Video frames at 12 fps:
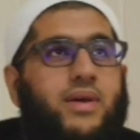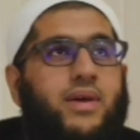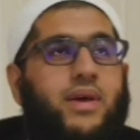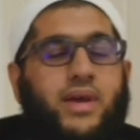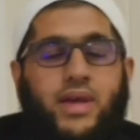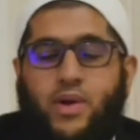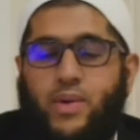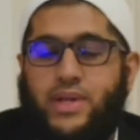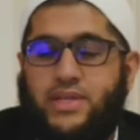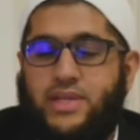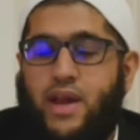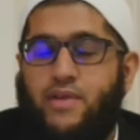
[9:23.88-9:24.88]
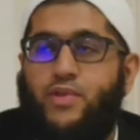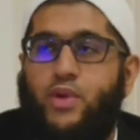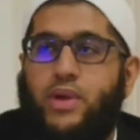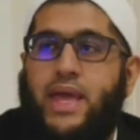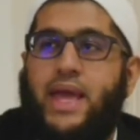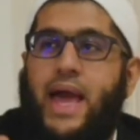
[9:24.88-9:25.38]
instead of
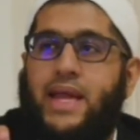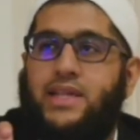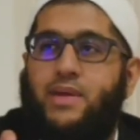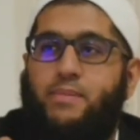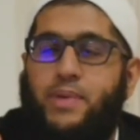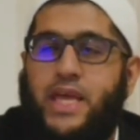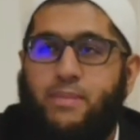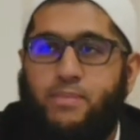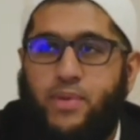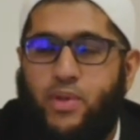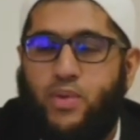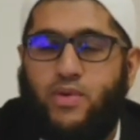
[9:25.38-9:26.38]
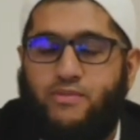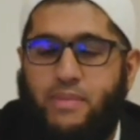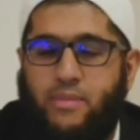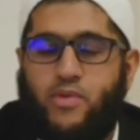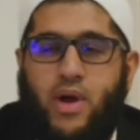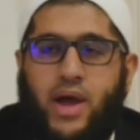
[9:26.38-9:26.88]
looking at the people who've
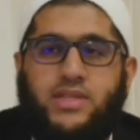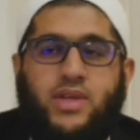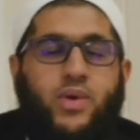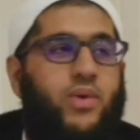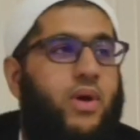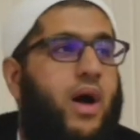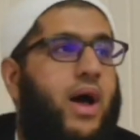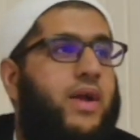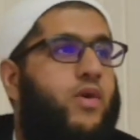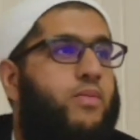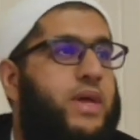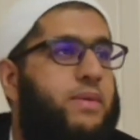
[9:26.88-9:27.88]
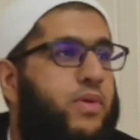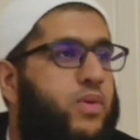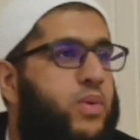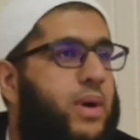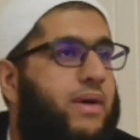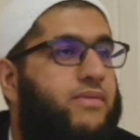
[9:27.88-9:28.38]
memorized the Quran or people
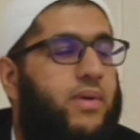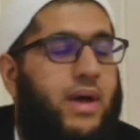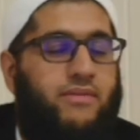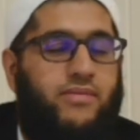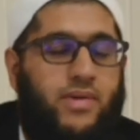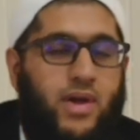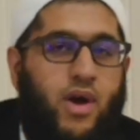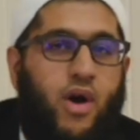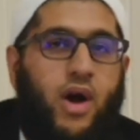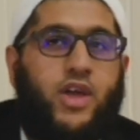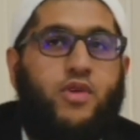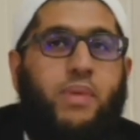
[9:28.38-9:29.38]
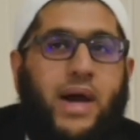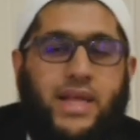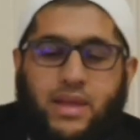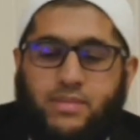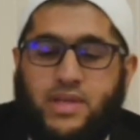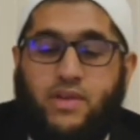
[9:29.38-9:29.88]
who have occupied
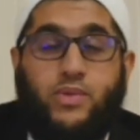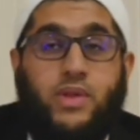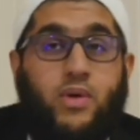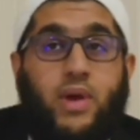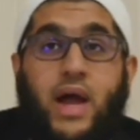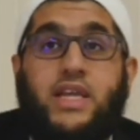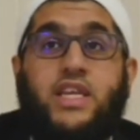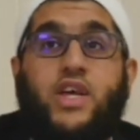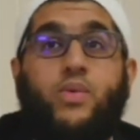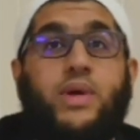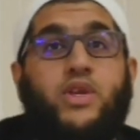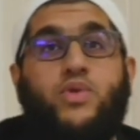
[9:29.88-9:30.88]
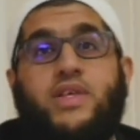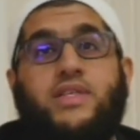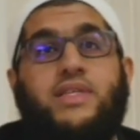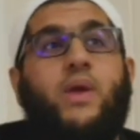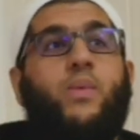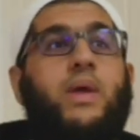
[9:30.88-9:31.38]
themselves with the Quran. Until we do this,
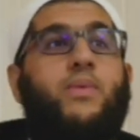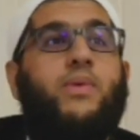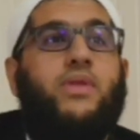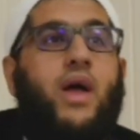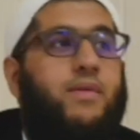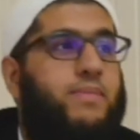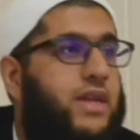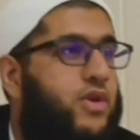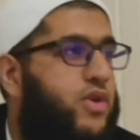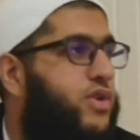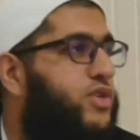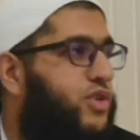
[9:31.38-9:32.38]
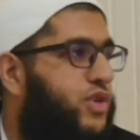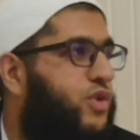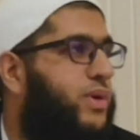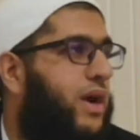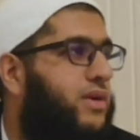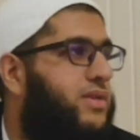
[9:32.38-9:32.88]
then we will not be encouraged to do
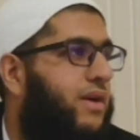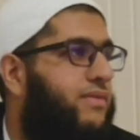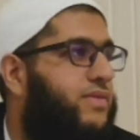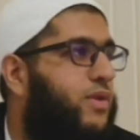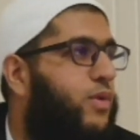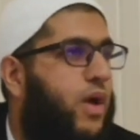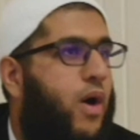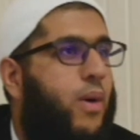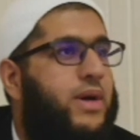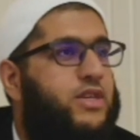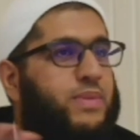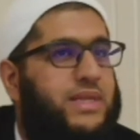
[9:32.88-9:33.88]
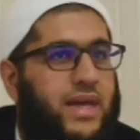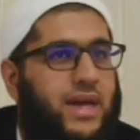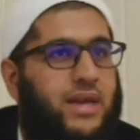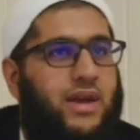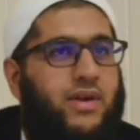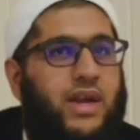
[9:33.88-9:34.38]
it ourselves. It will always be
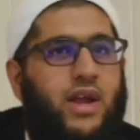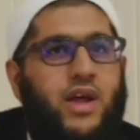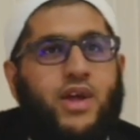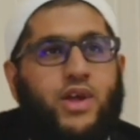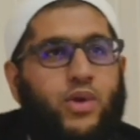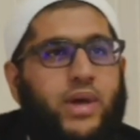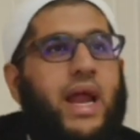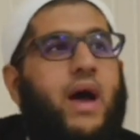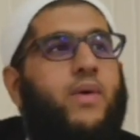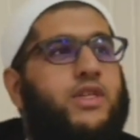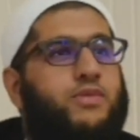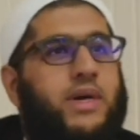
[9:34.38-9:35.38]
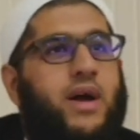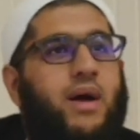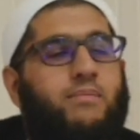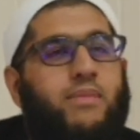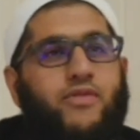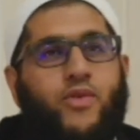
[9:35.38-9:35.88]
secondary. Look at how it's
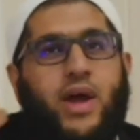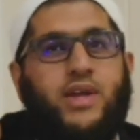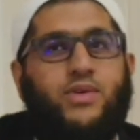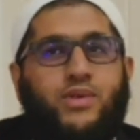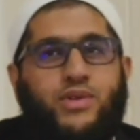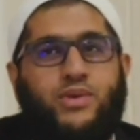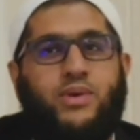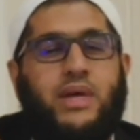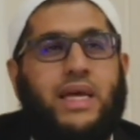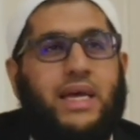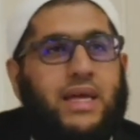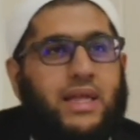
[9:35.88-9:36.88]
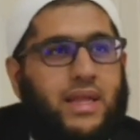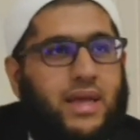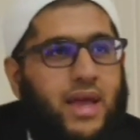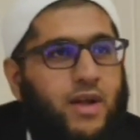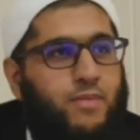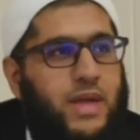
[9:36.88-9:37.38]
become. Before I told you, the
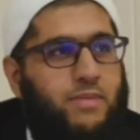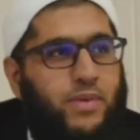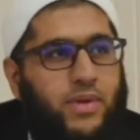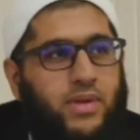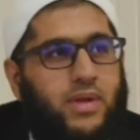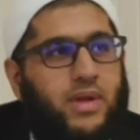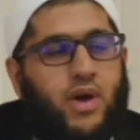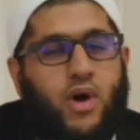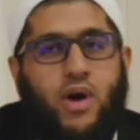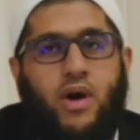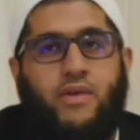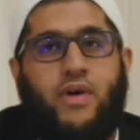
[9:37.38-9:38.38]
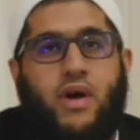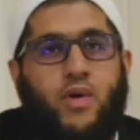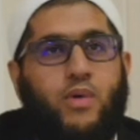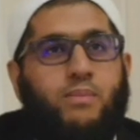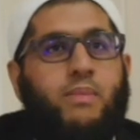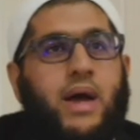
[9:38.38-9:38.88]
young people of our
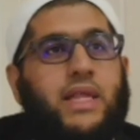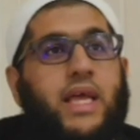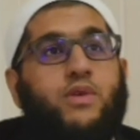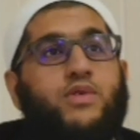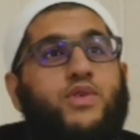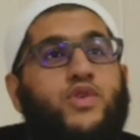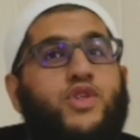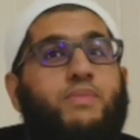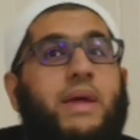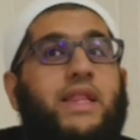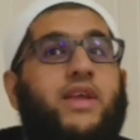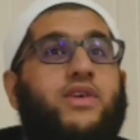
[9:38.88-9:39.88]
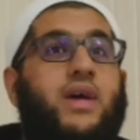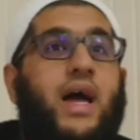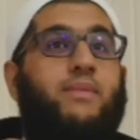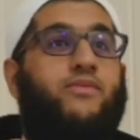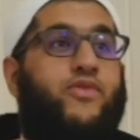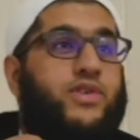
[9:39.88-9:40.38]
ummah, they used to spend their
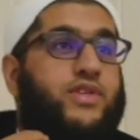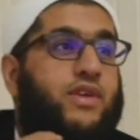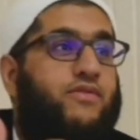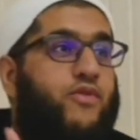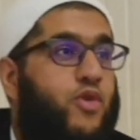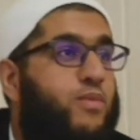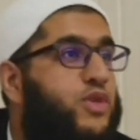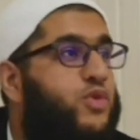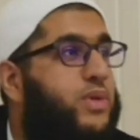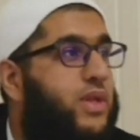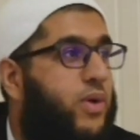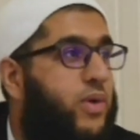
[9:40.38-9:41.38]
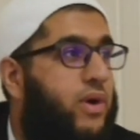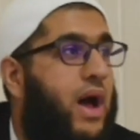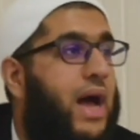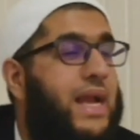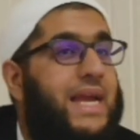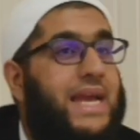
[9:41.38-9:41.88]
time first and foremost with the
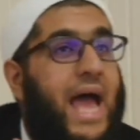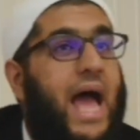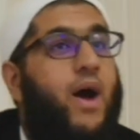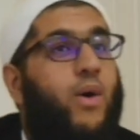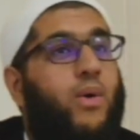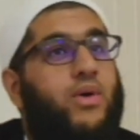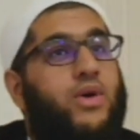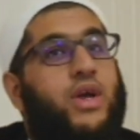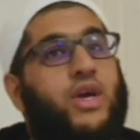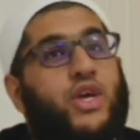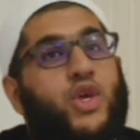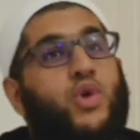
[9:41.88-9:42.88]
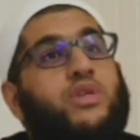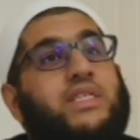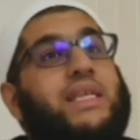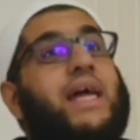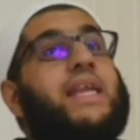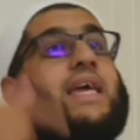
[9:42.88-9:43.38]
Quran. Now, you
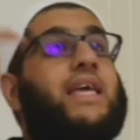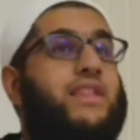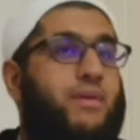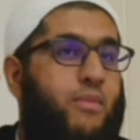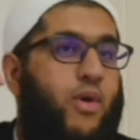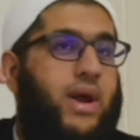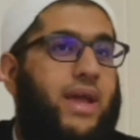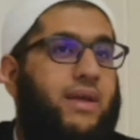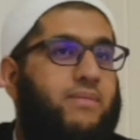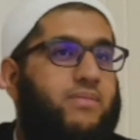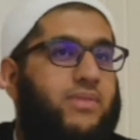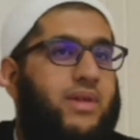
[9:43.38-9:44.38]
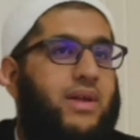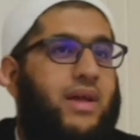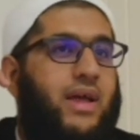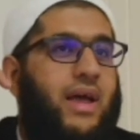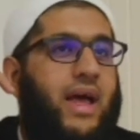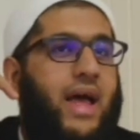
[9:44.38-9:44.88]
study in the morning
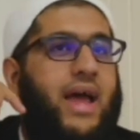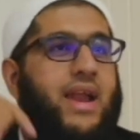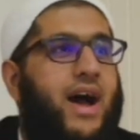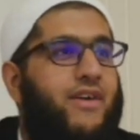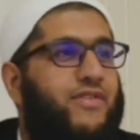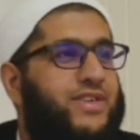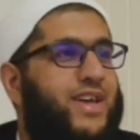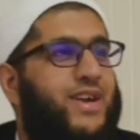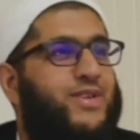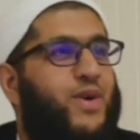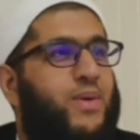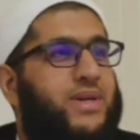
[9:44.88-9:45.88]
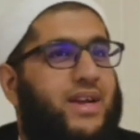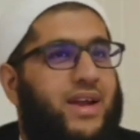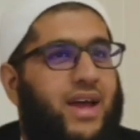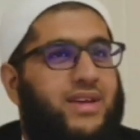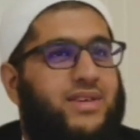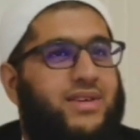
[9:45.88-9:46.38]
and Hafazan is always at
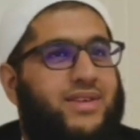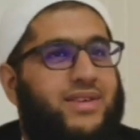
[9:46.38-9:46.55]
night.